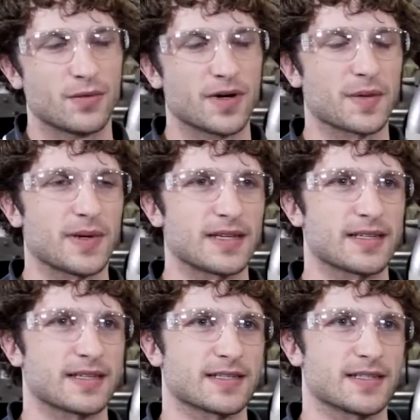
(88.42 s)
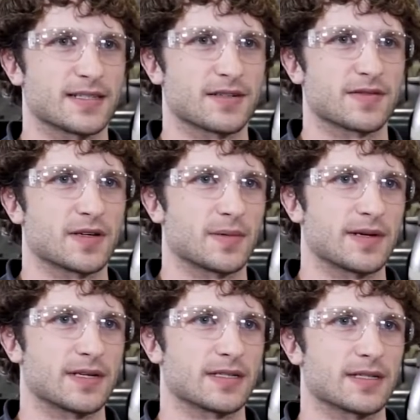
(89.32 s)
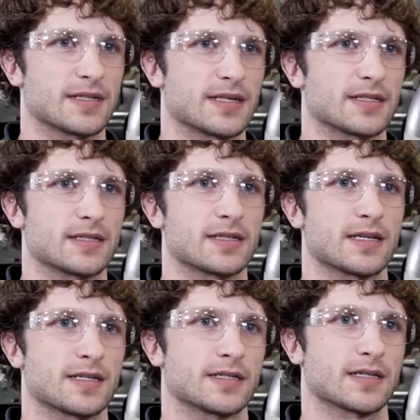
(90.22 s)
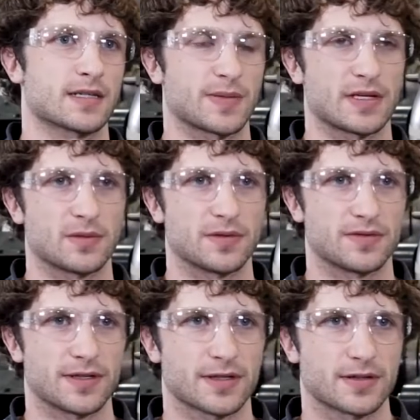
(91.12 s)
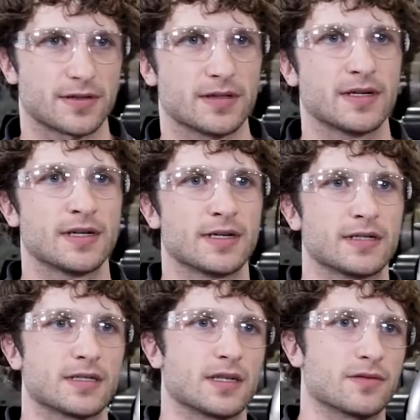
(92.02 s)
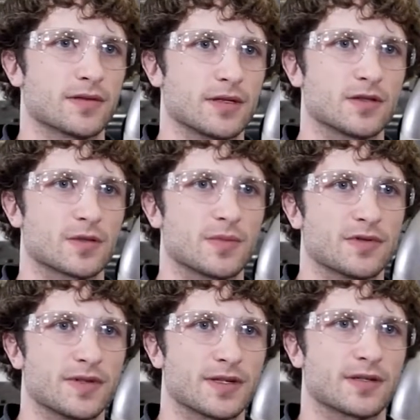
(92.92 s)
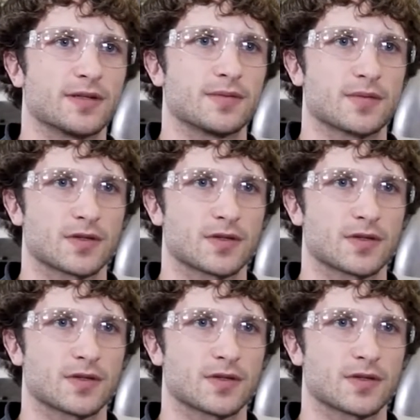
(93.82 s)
One of the main things that's different about SLS is that it's an expendable vehicle instead of a reusable vehicle.